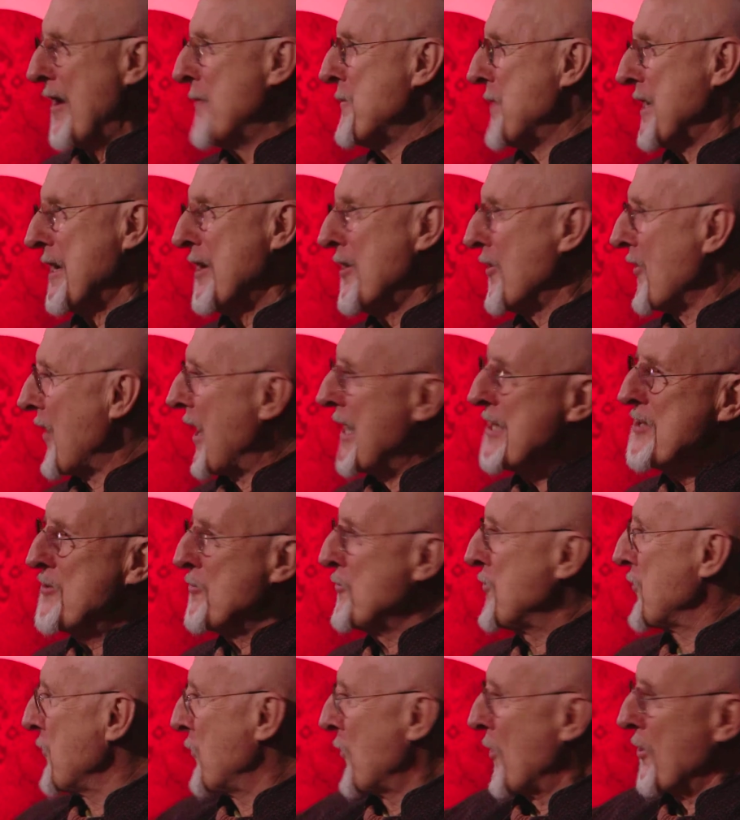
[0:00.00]
I'm here. I
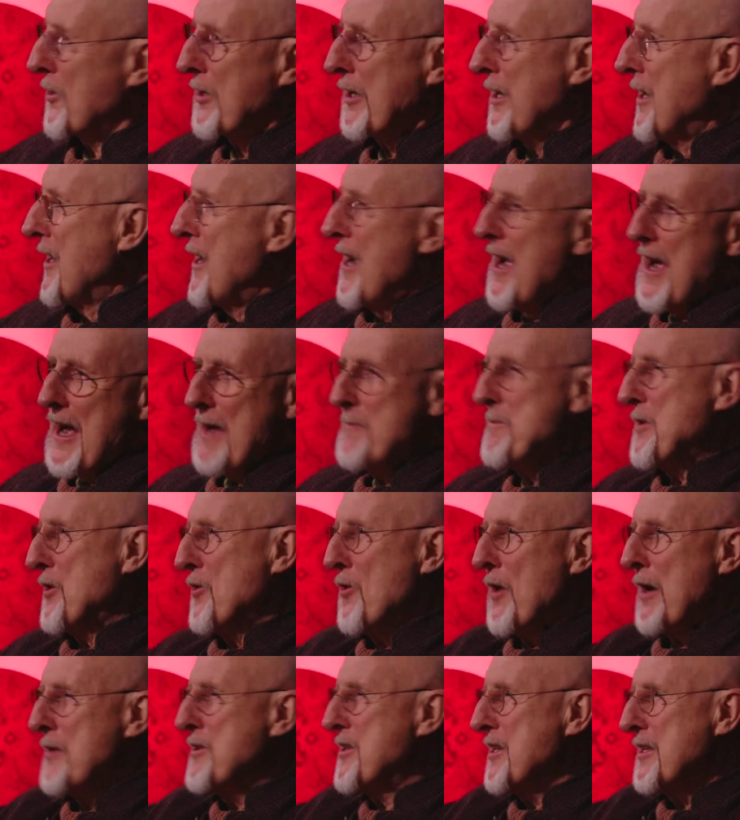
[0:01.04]
do the work. I mean,
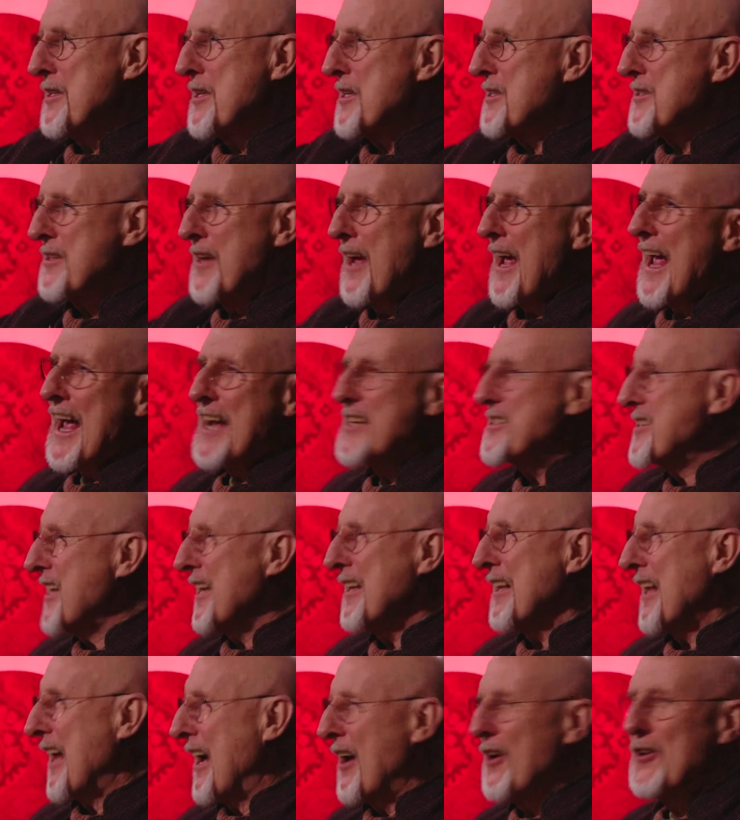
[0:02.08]
no, I did this, as they
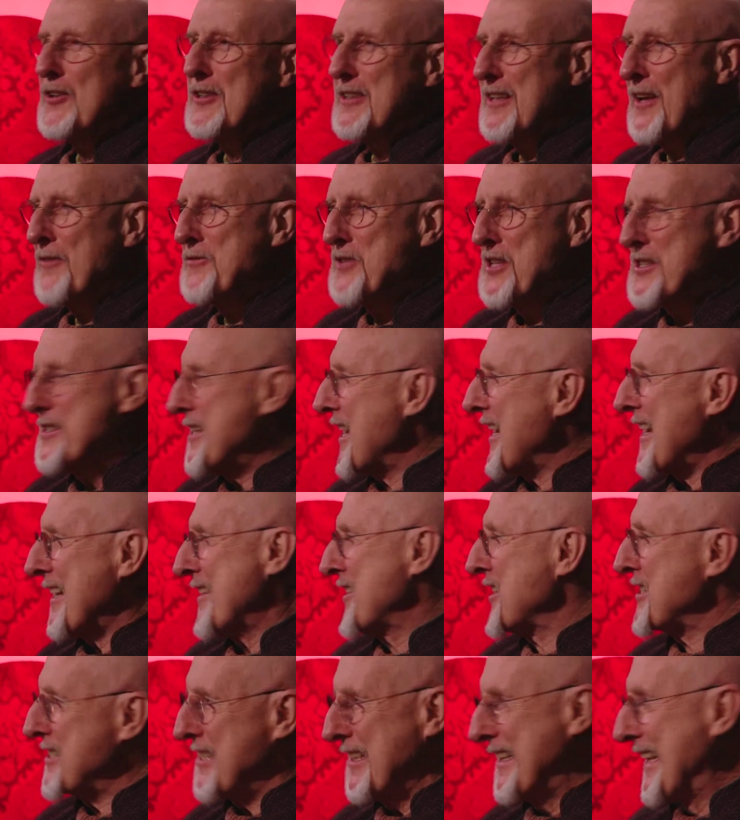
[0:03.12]
all love to say,
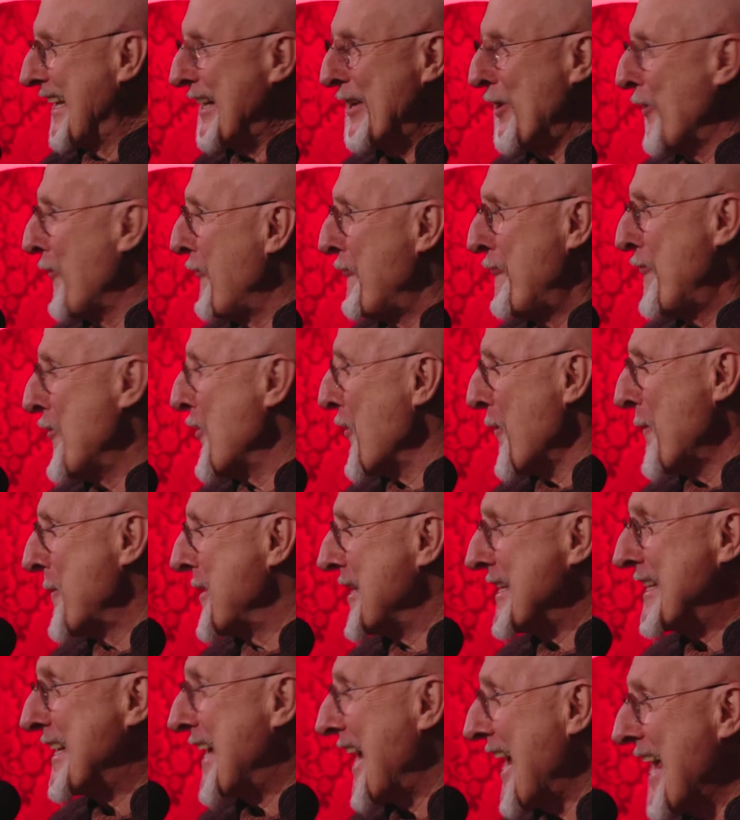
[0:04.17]
this little film
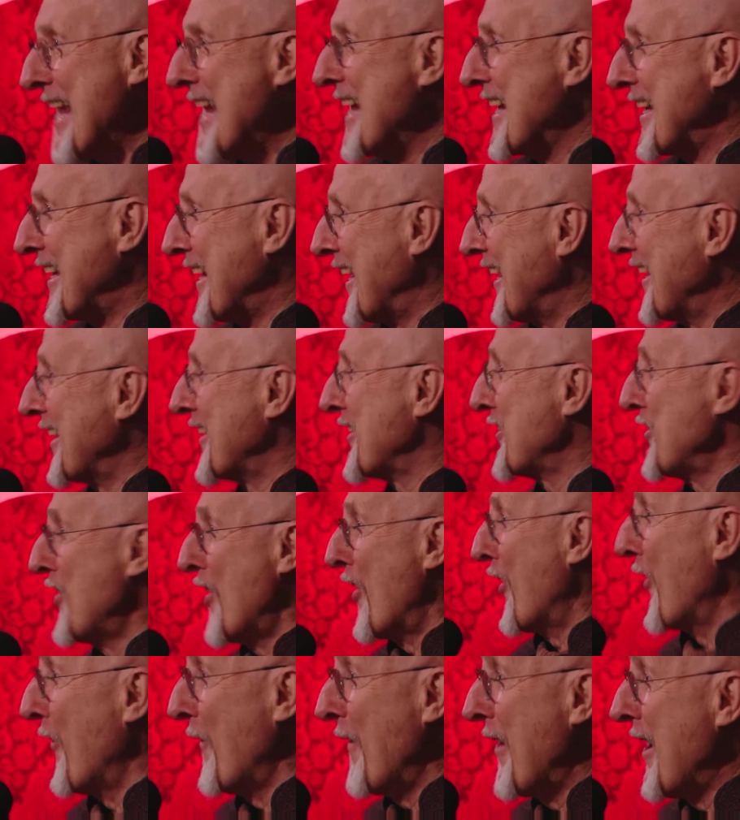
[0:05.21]
in Canada, you
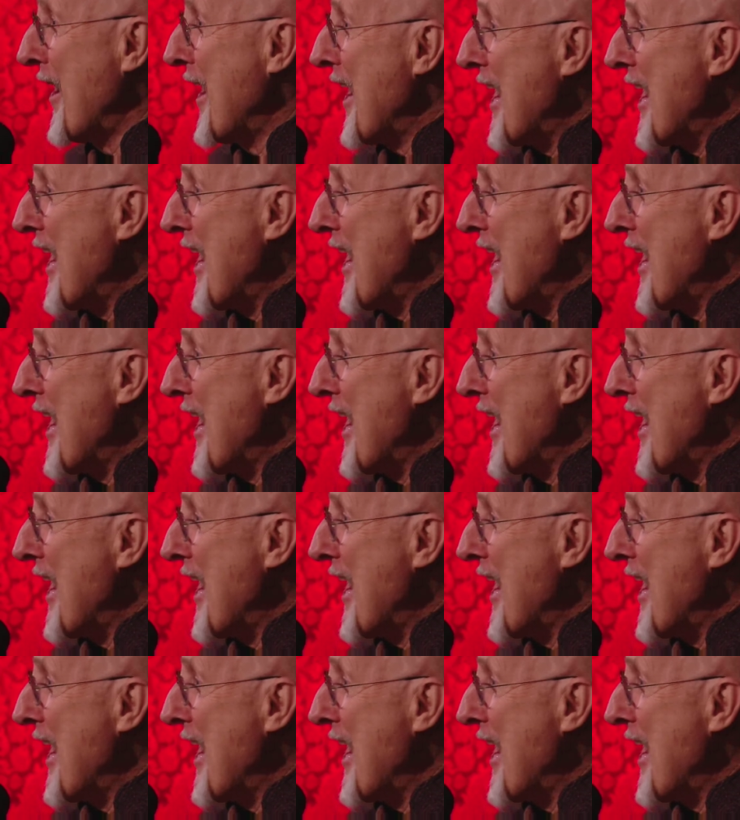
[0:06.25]
know?